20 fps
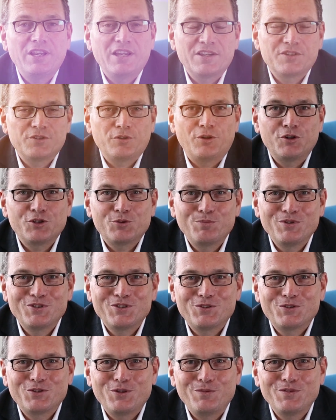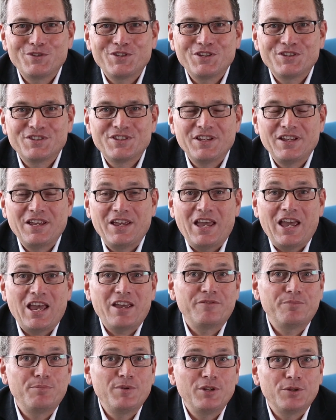We as Orange Business Services
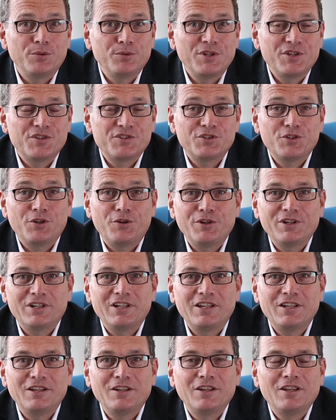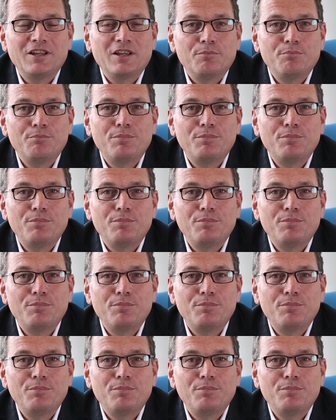have been known historically